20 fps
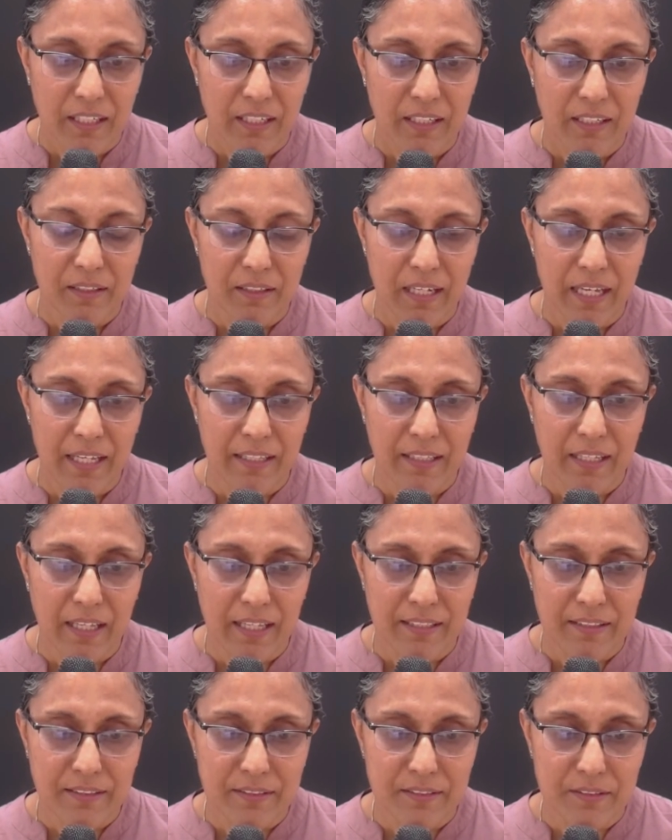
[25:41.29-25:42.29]
Uh,
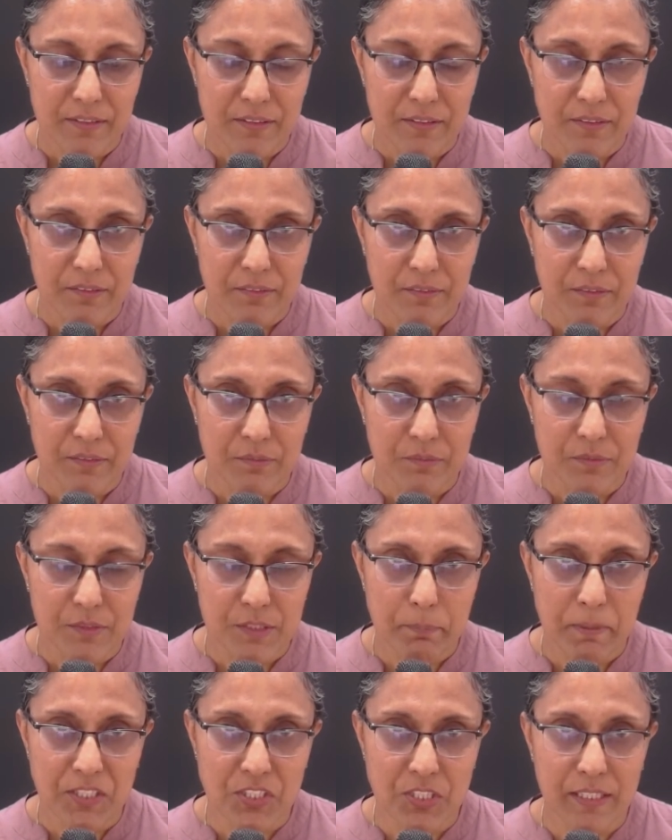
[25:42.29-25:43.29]
and uh,
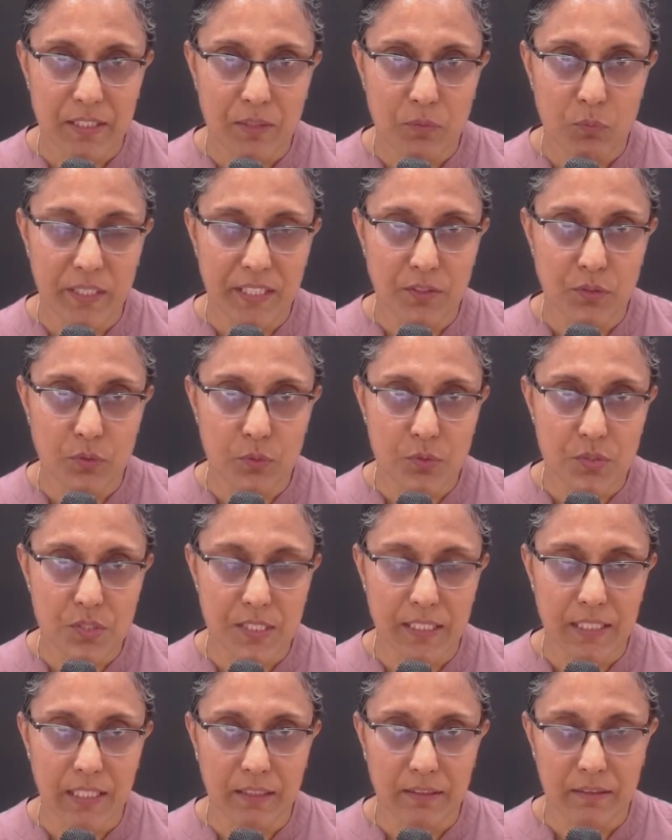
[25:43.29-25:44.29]
especially we do
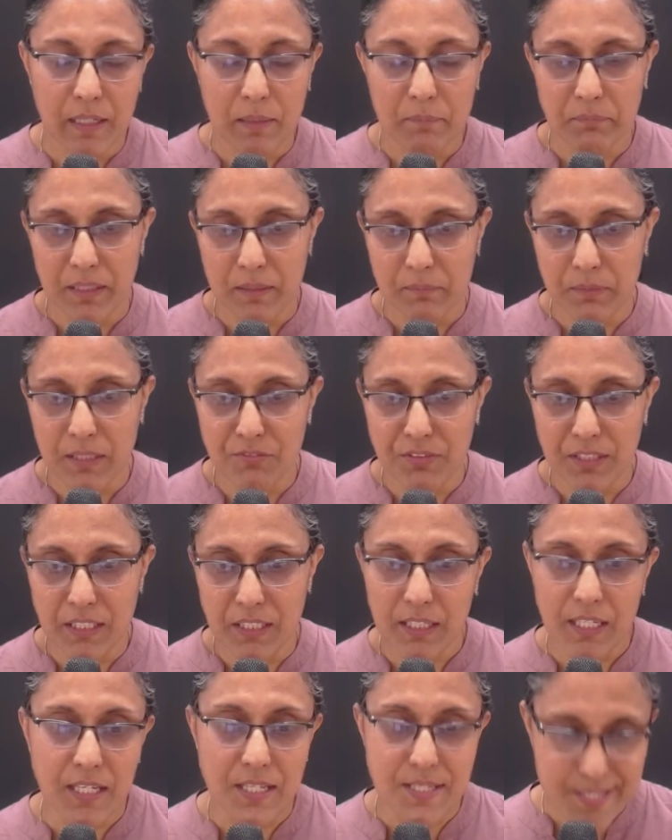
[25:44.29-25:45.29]
see, like, I'm, I'm, giving
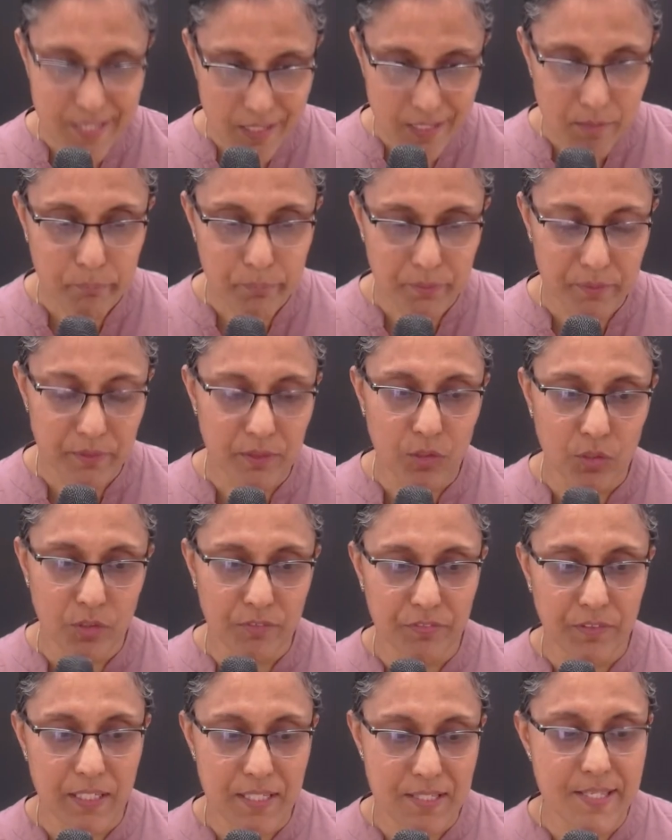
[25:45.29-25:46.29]
an example
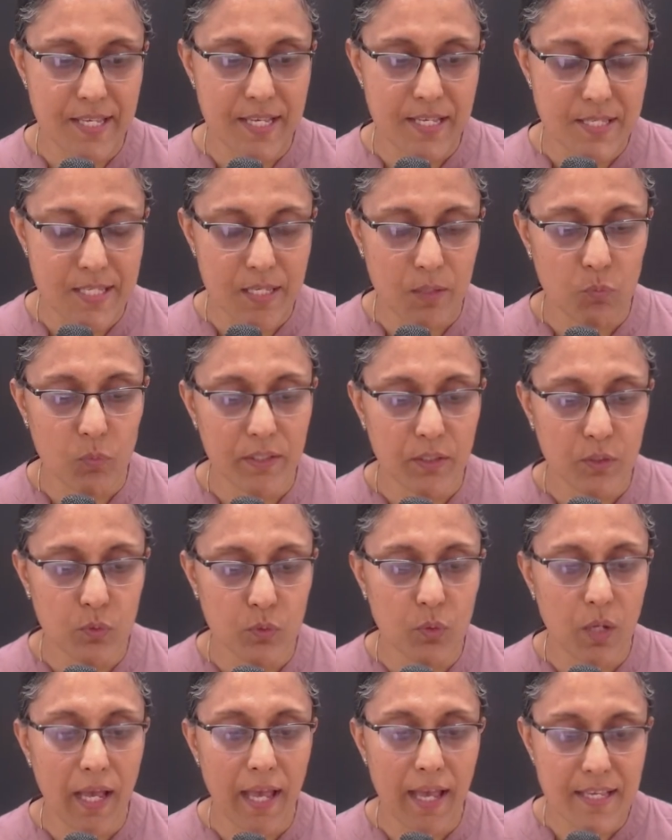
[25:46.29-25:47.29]
of, let's say, someone
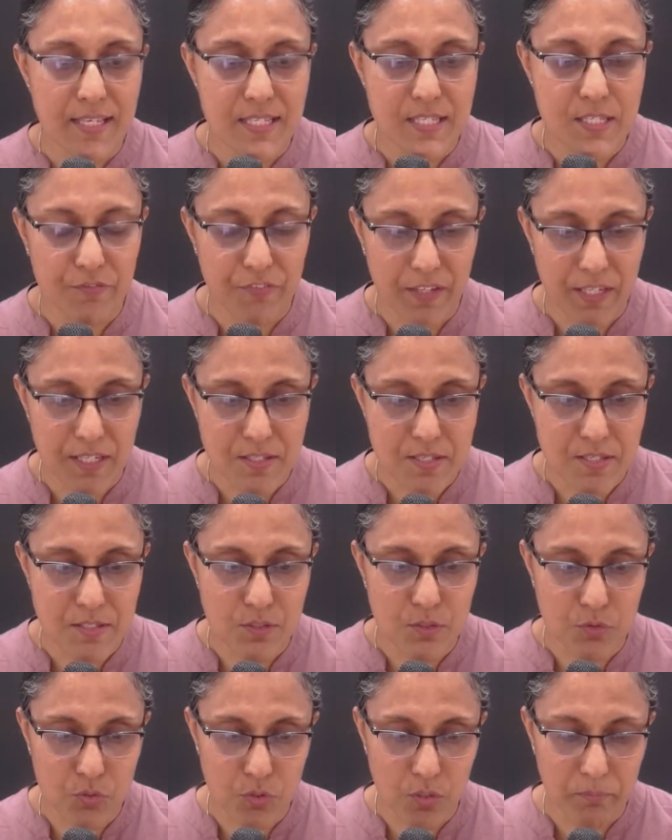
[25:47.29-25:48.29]
who has
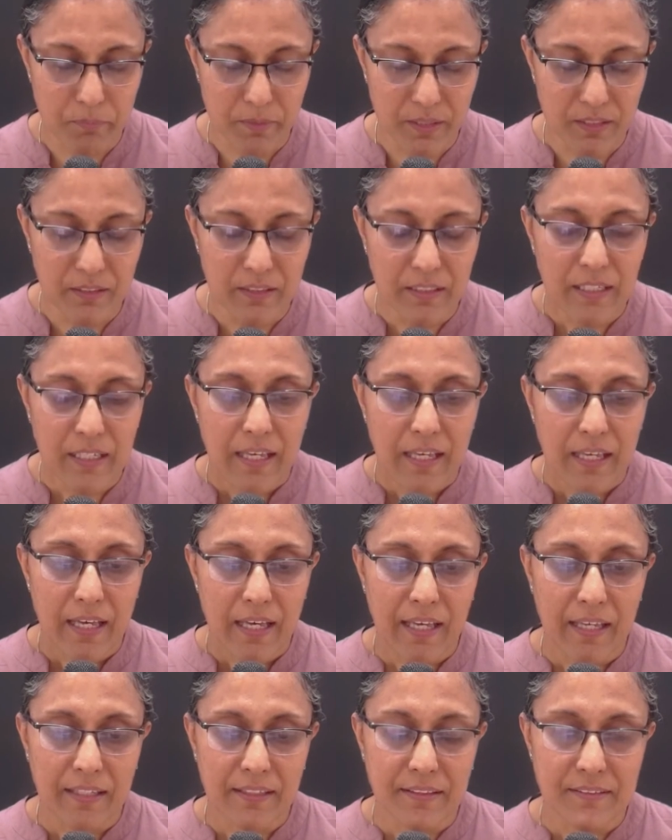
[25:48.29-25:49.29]
faced trauma
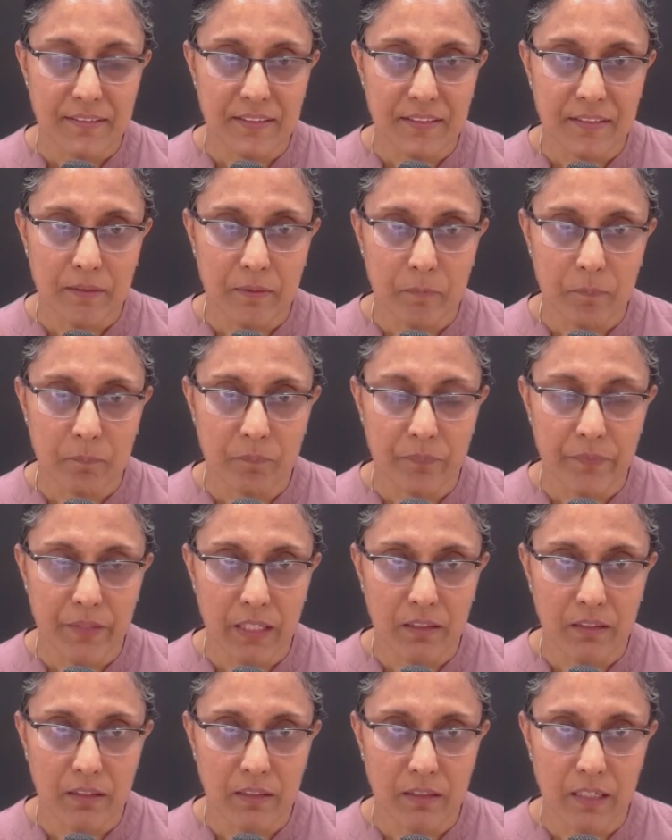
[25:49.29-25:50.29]
and um,
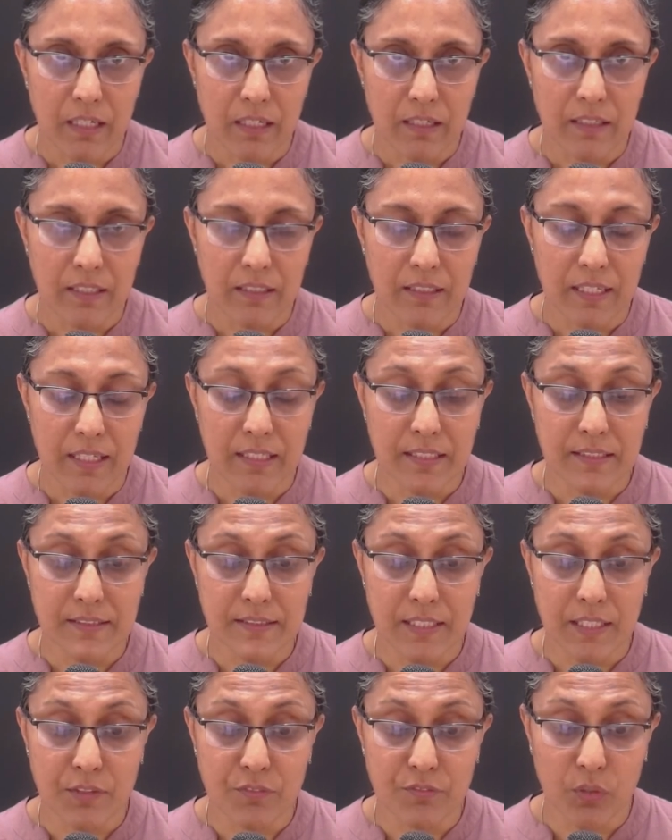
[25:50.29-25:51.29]
uh,
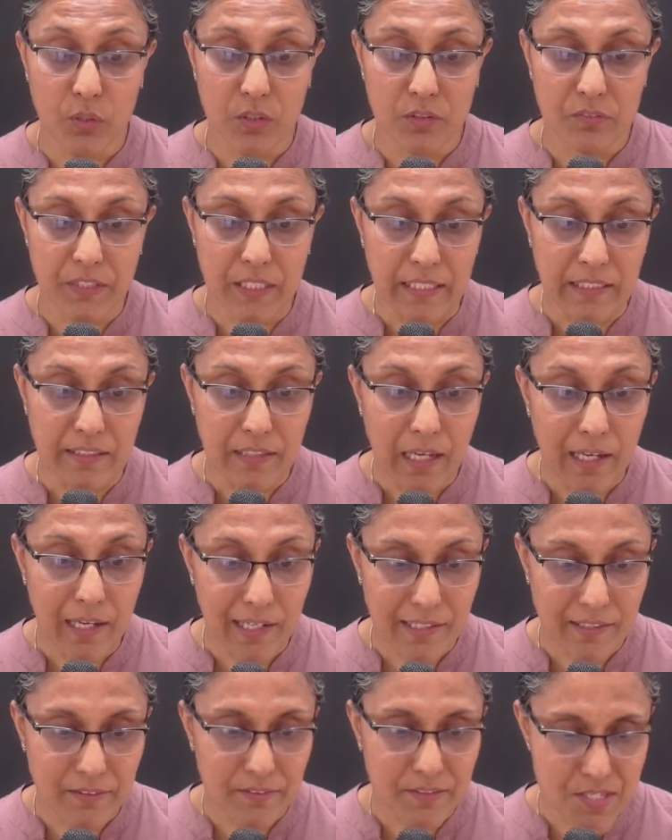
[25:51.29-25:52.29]
is involved in
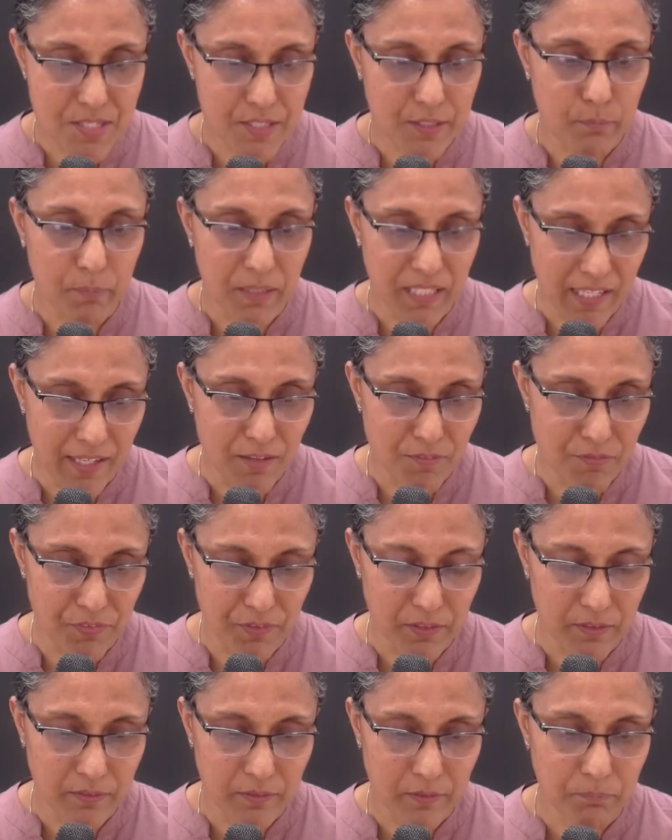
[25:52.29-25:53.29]
high risk
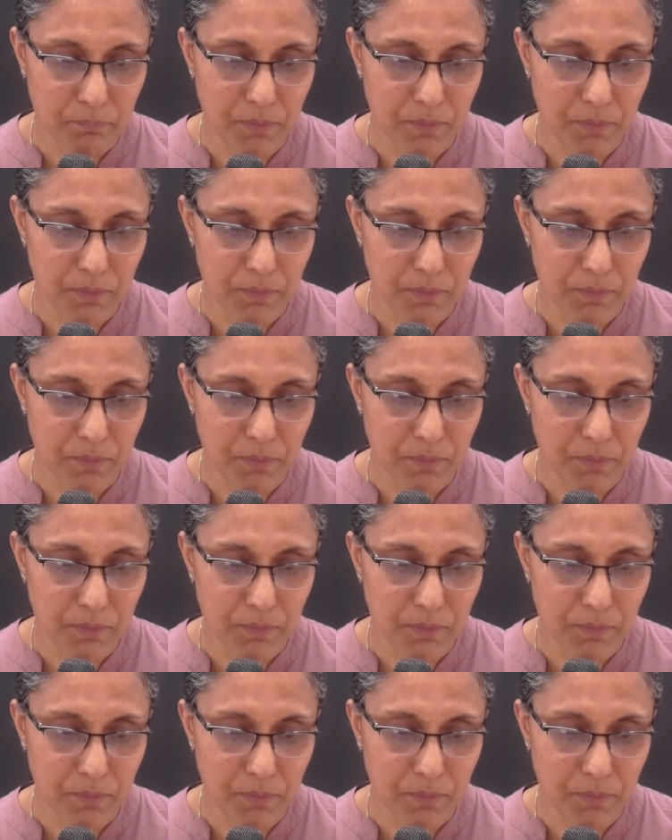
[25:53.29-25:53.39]
behavior.